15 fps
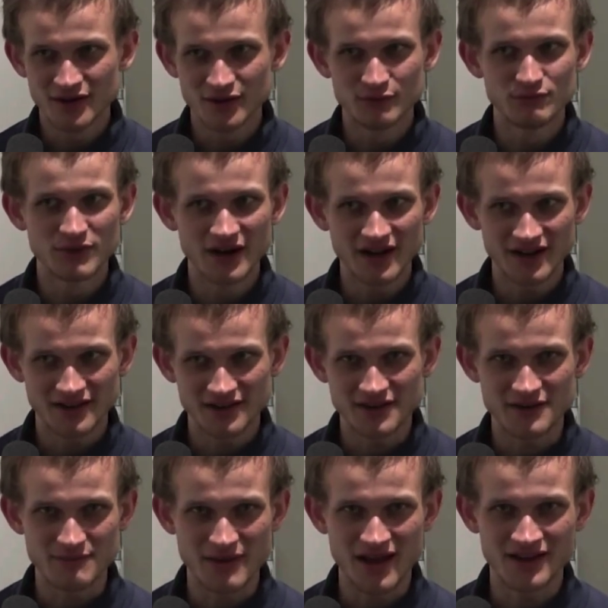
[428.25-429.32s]
but
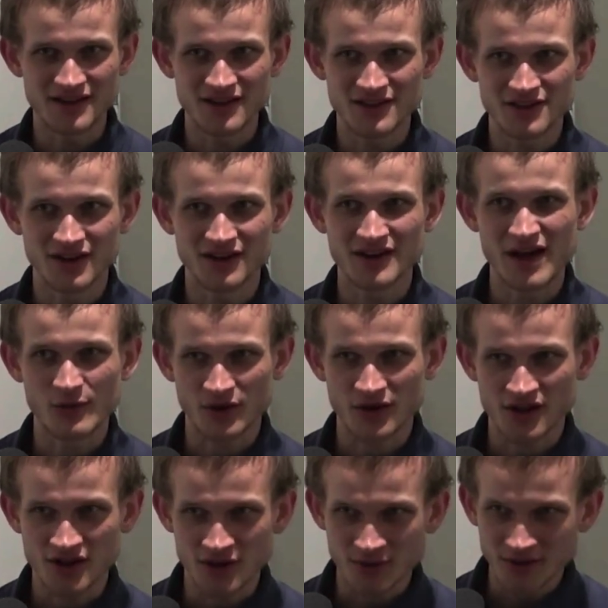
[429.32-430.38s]
dependent on network
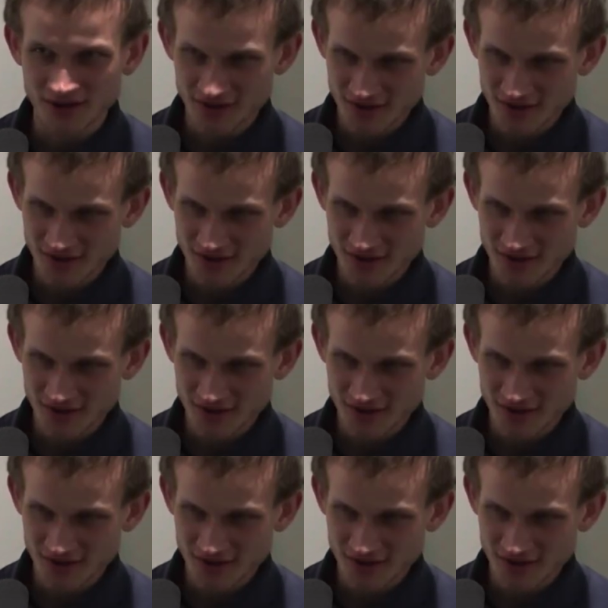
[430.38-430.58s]
synchrony.